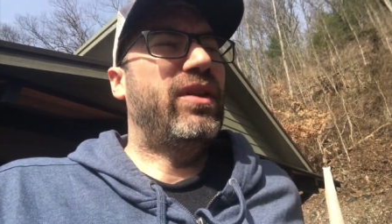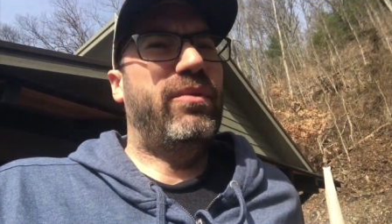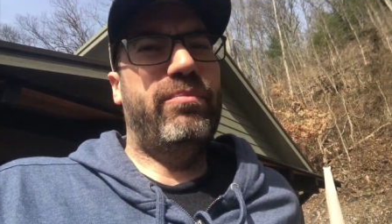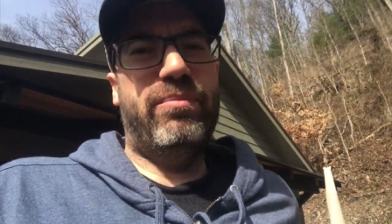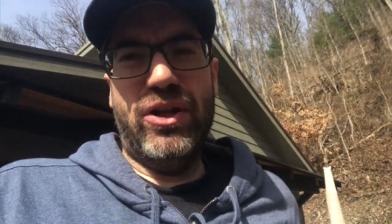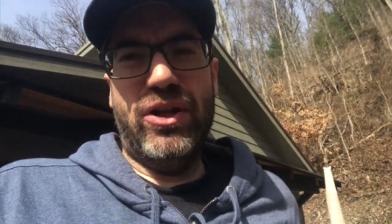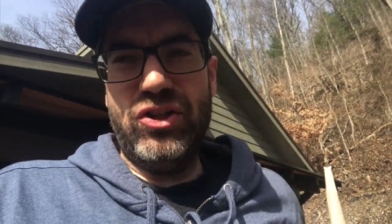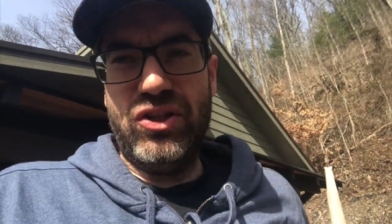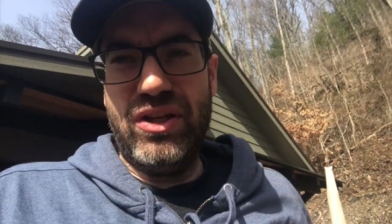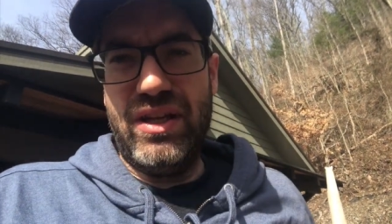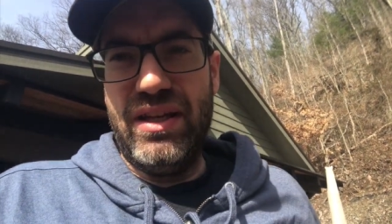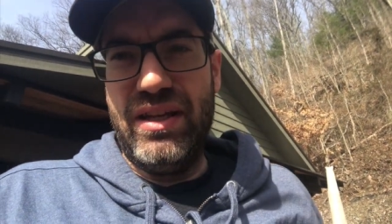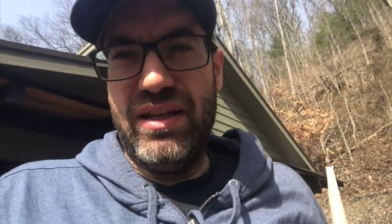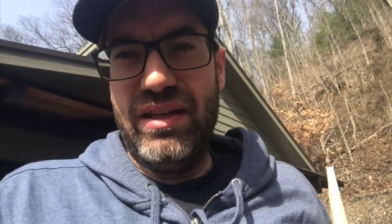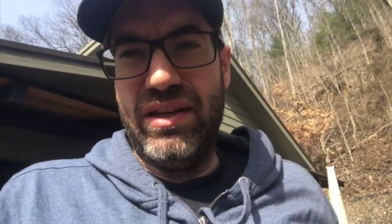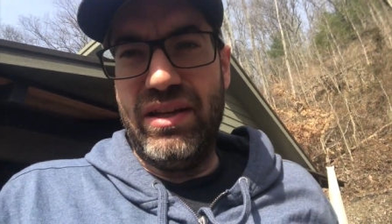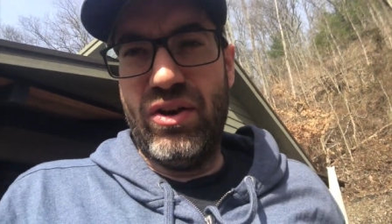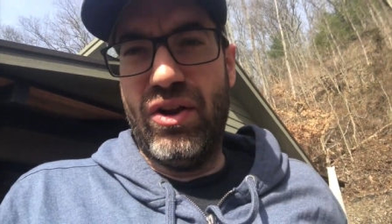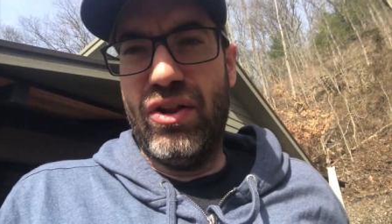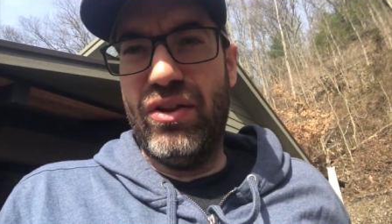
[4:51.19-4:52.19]

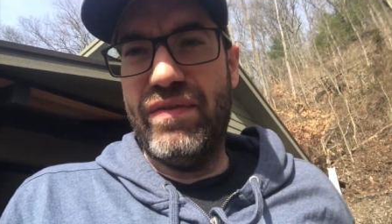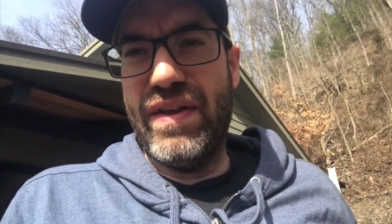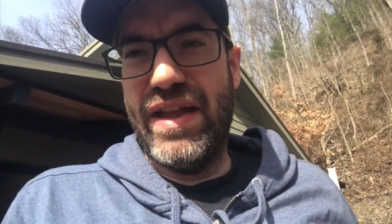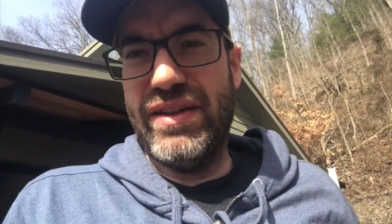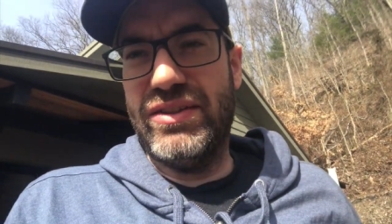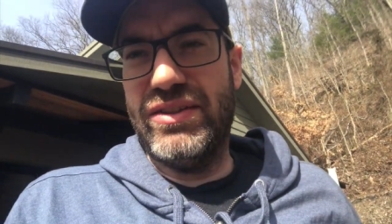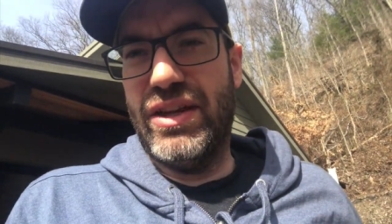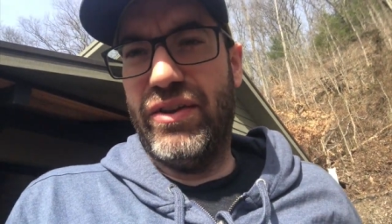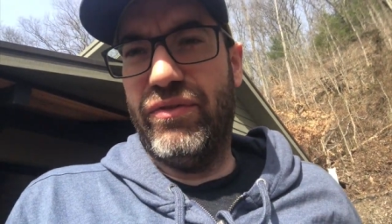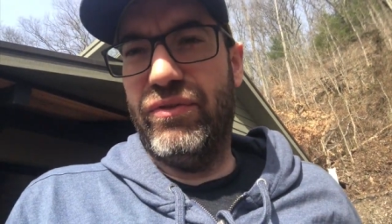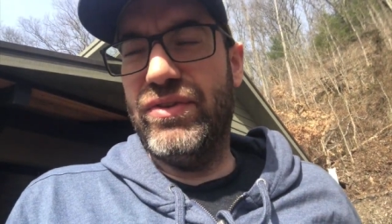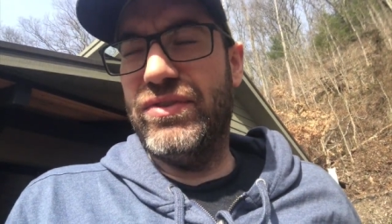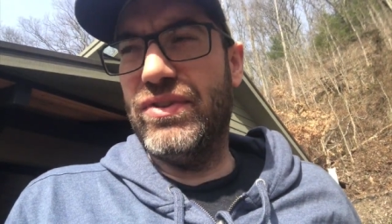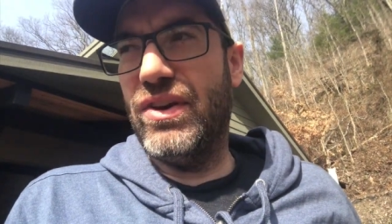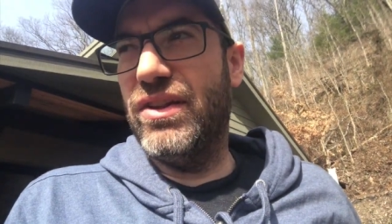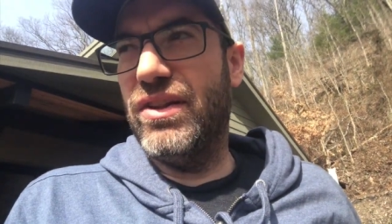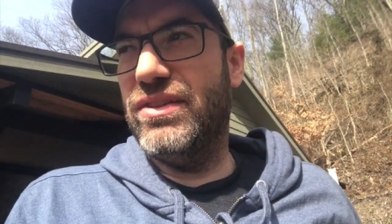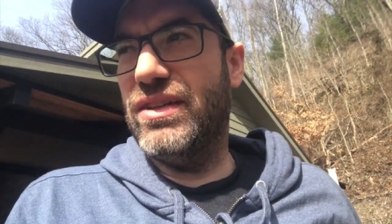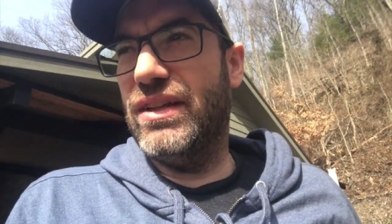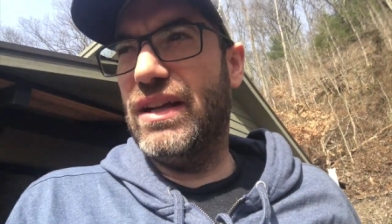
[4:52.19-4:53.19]
budgeting and all of that stuff, we
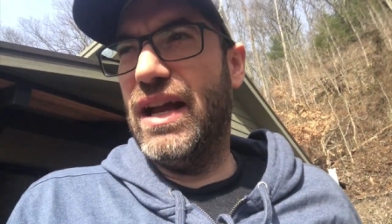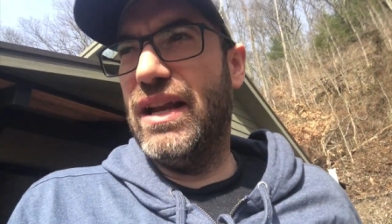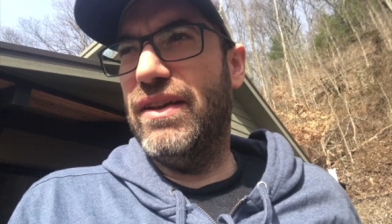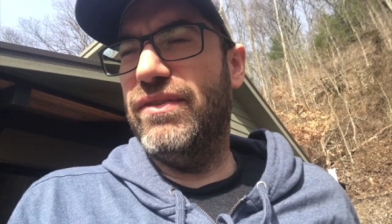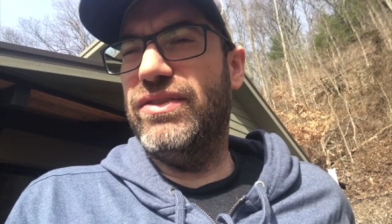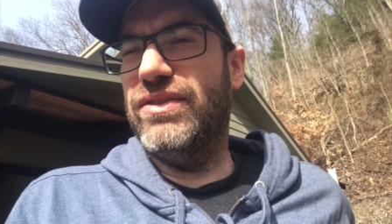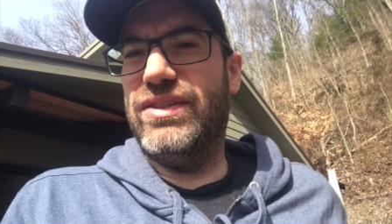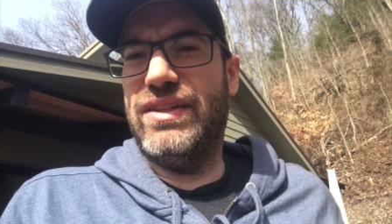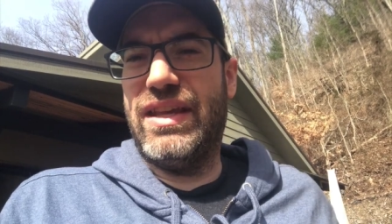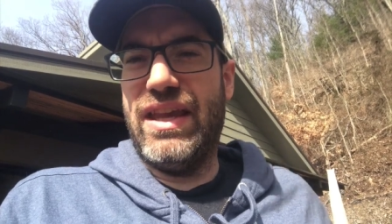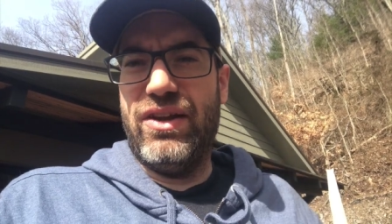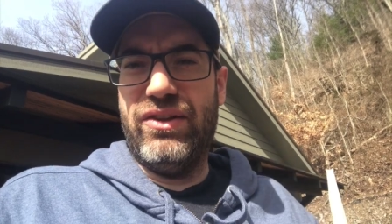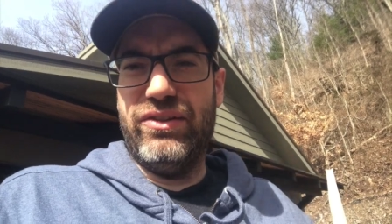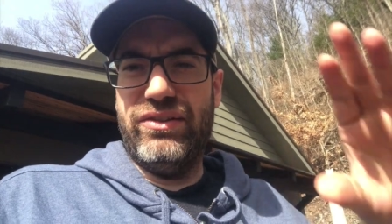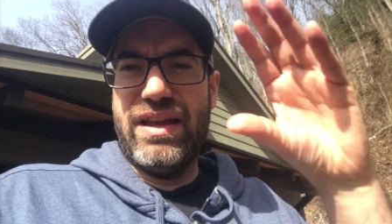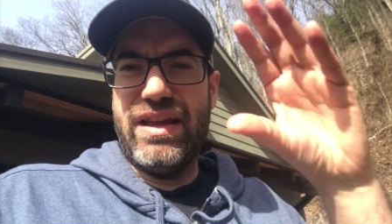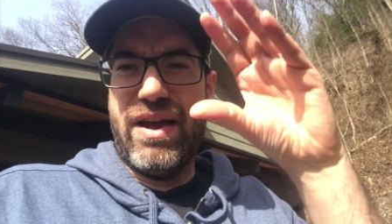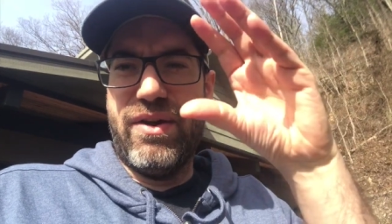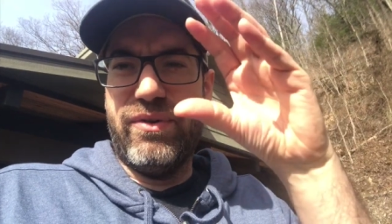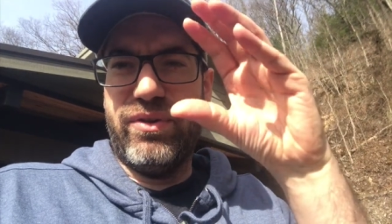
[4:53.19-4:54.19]
started to kind of scale
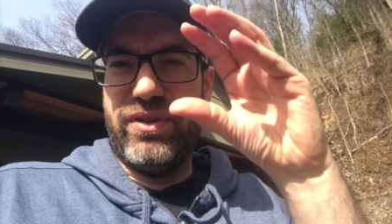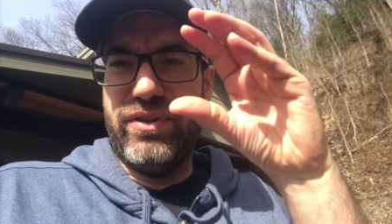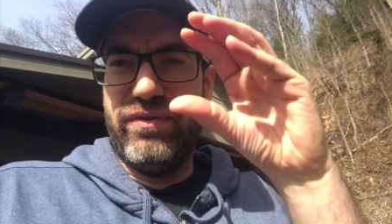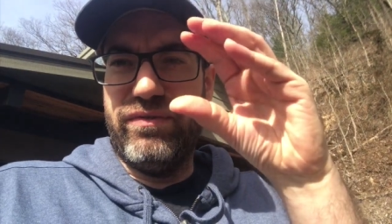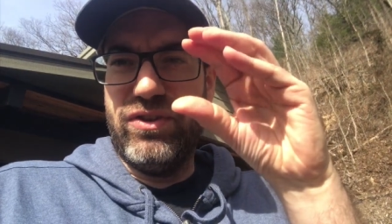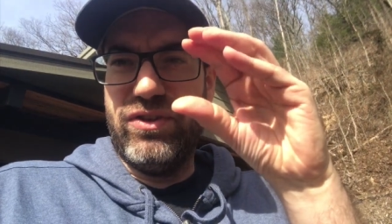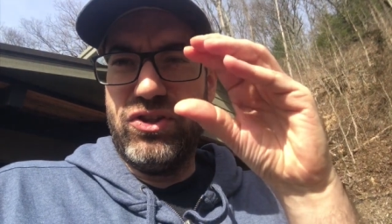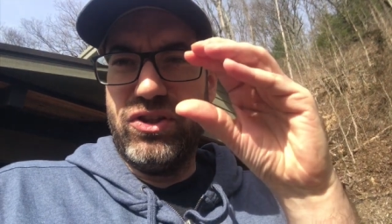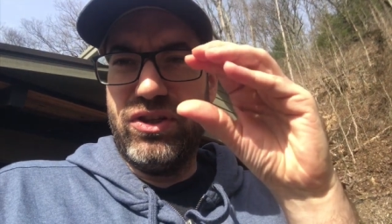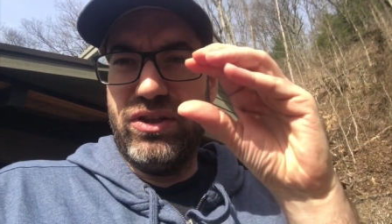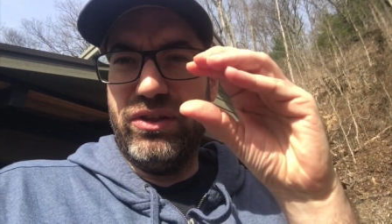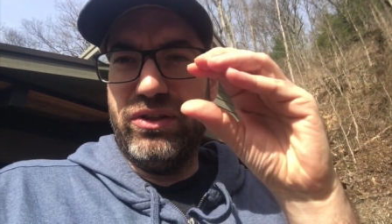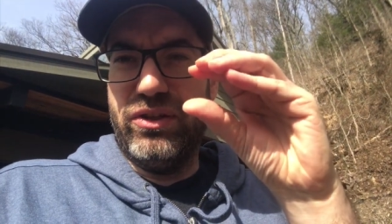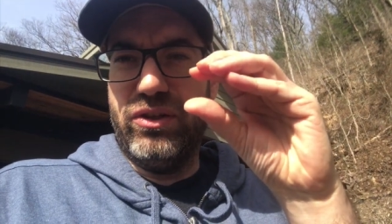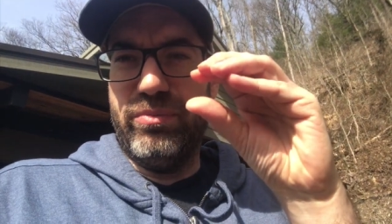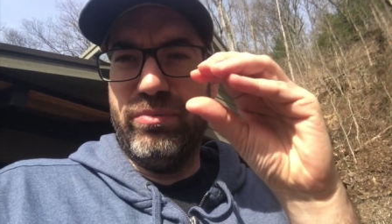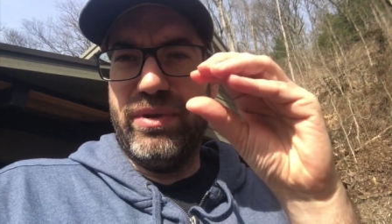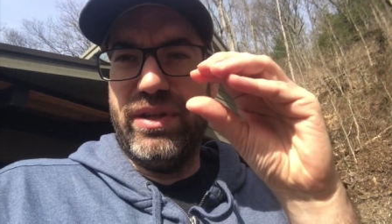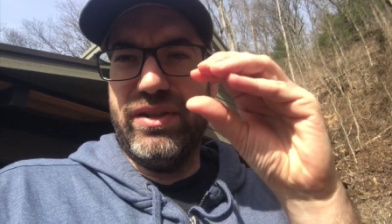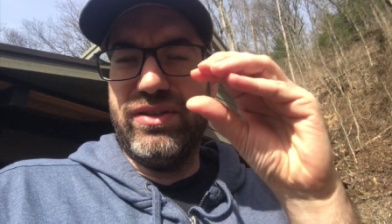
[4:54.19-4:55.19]
down the vision a
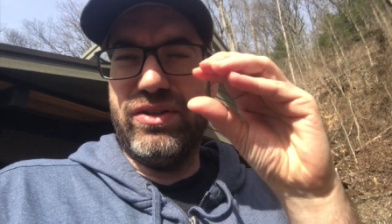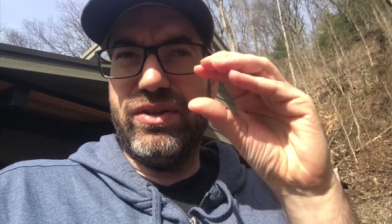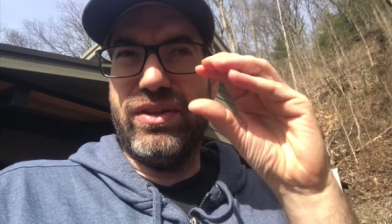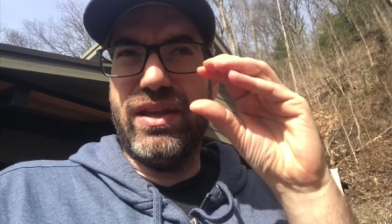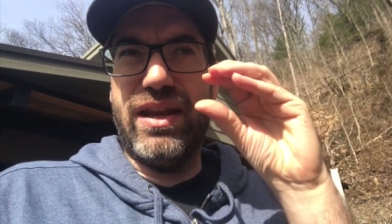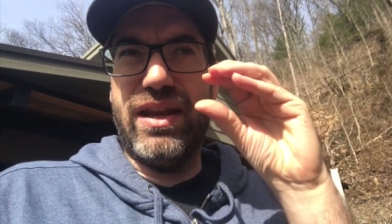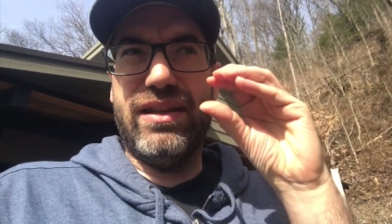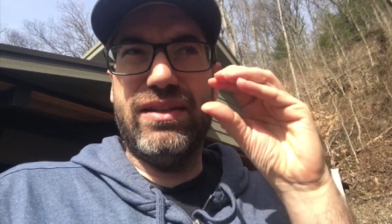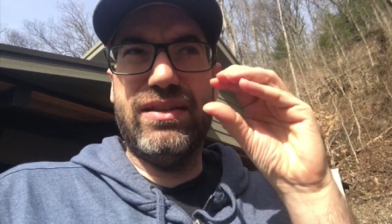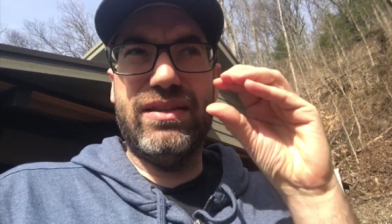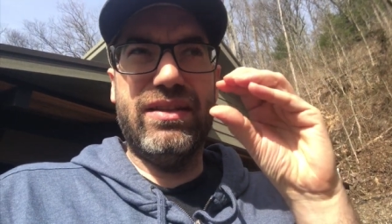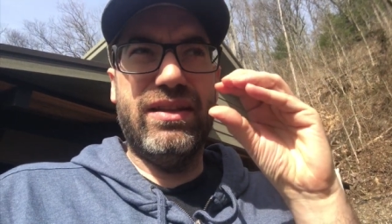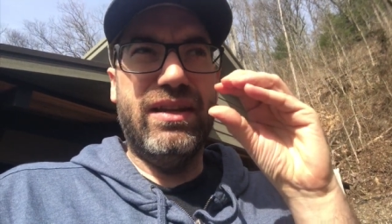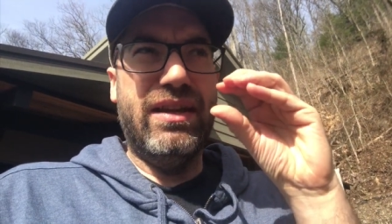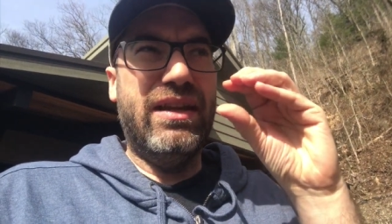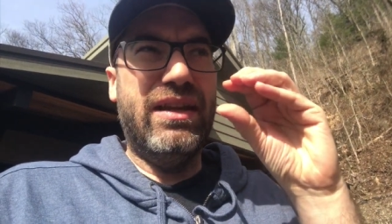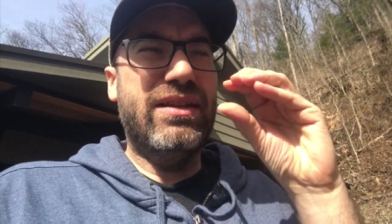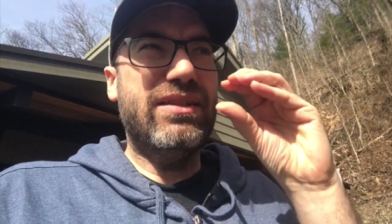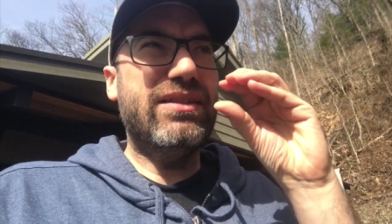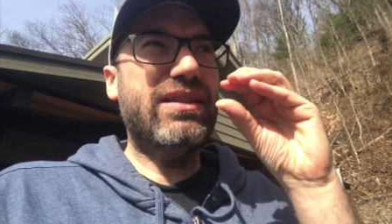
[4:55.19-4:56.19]
little bit so that it's
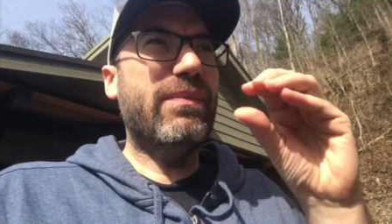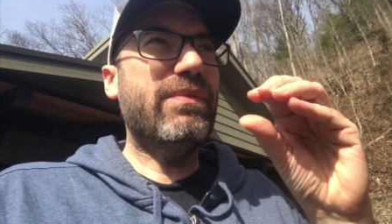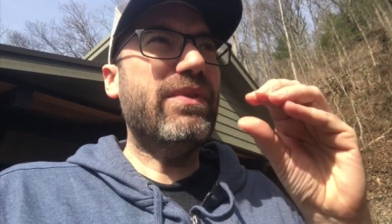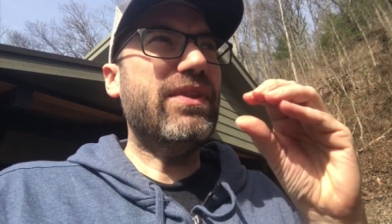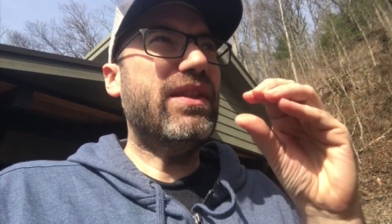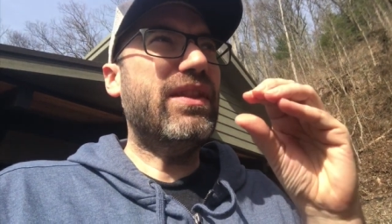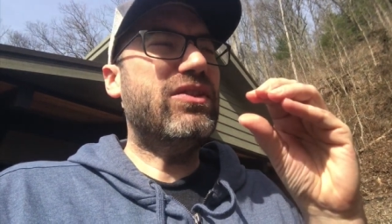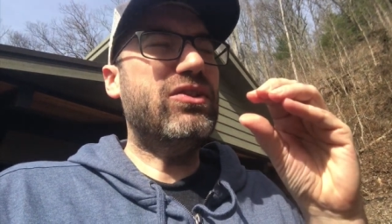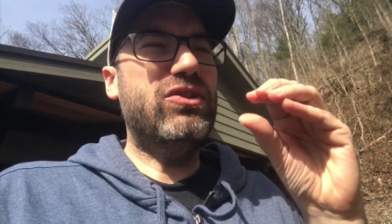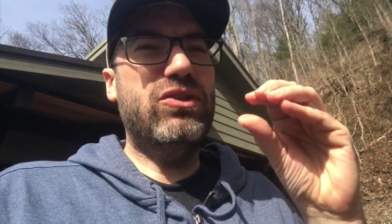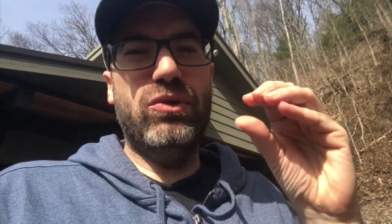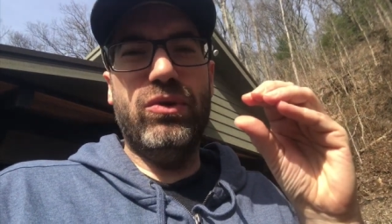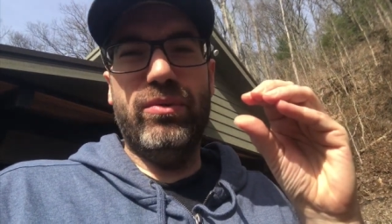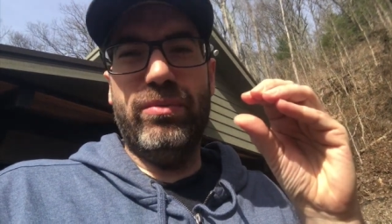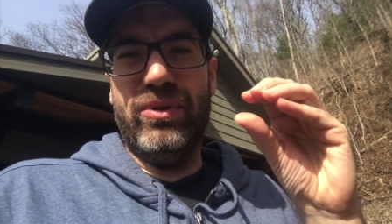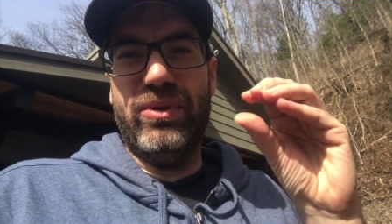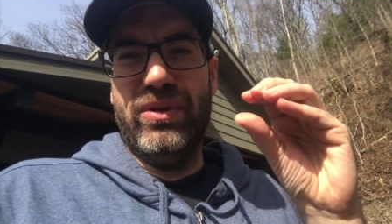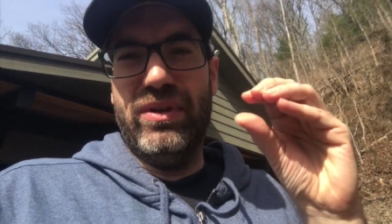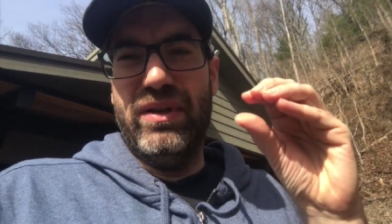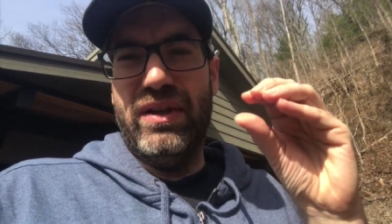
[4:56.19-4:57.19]
something that's
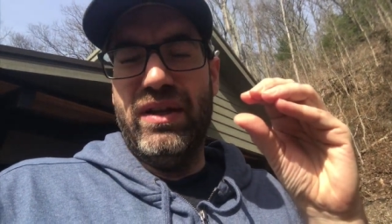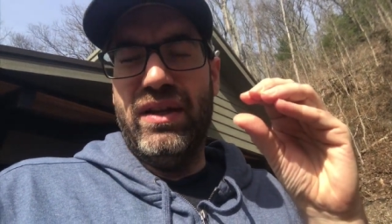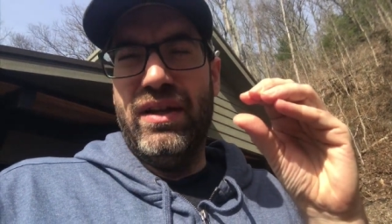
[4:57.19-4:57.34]
doable